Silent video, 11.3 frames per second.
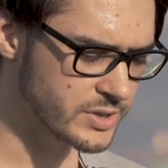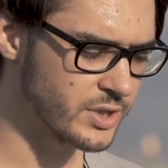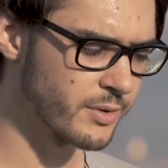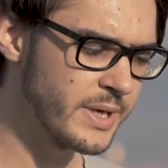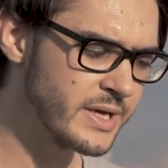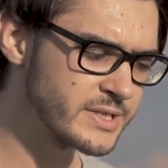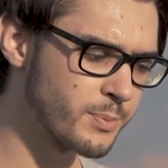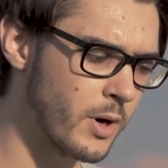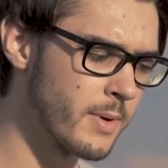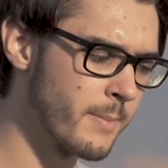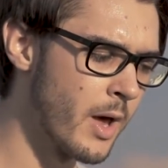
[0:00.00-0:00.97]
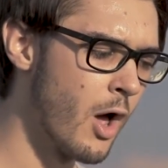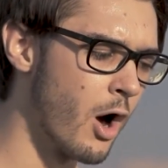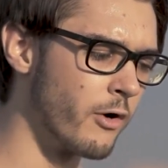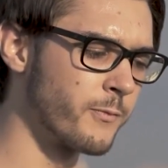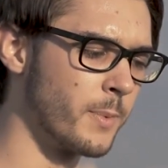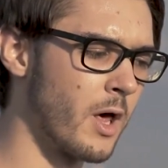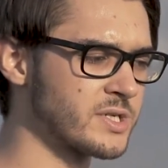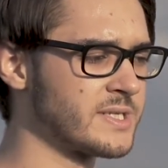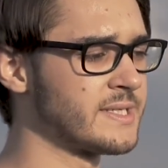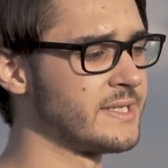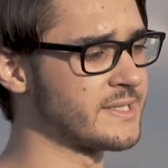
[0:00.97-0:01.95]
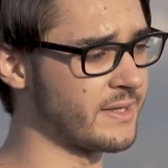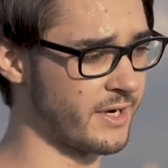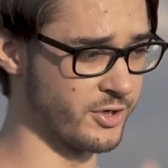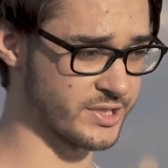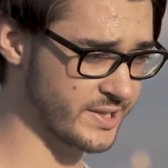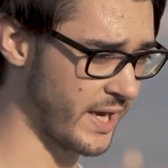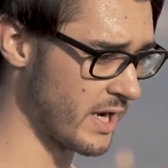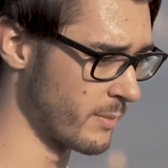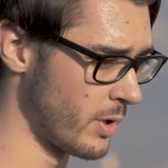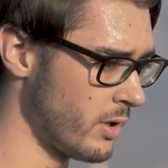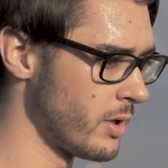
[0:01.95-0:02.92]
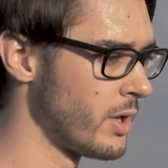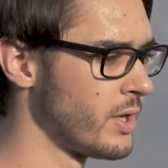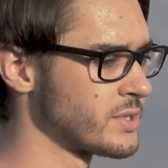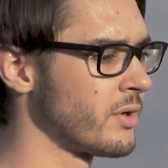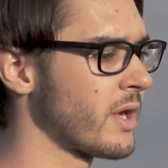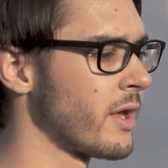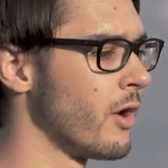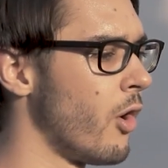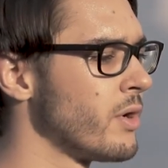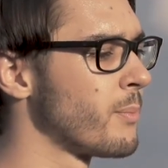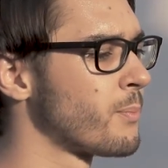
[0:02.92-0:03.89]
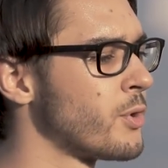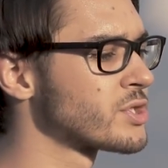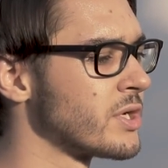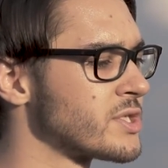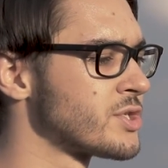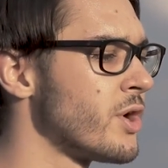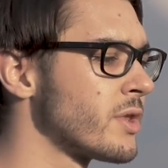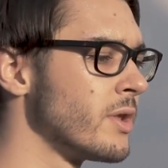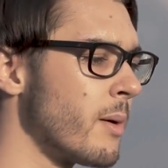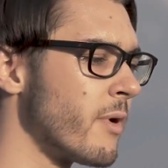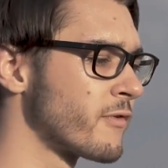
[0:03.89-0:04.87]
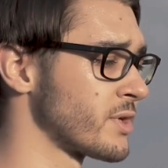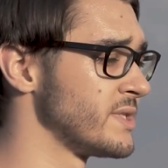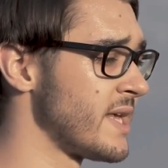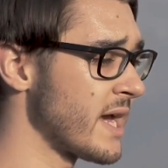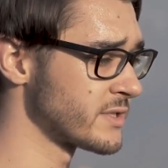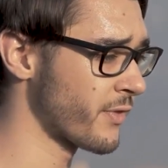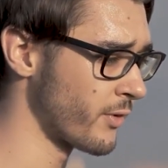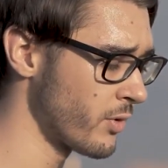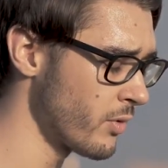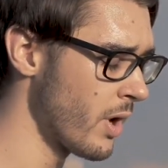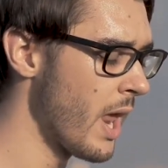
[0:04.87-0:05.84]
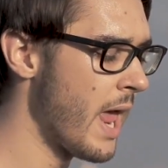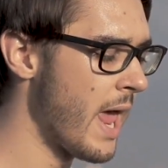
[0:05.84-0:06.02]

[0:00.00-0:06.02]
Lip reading: So the biggest problem of blockchains is that they're not scalable, so you can only push a certain number of transactions through,